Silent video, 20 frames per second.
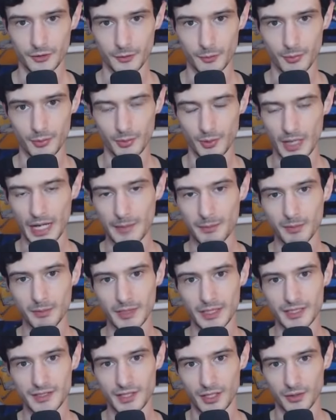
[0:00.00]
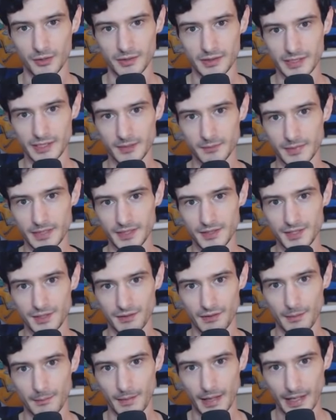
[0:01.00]
probably don't need me to
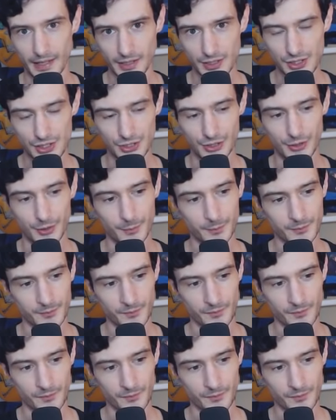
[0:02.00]
remind you,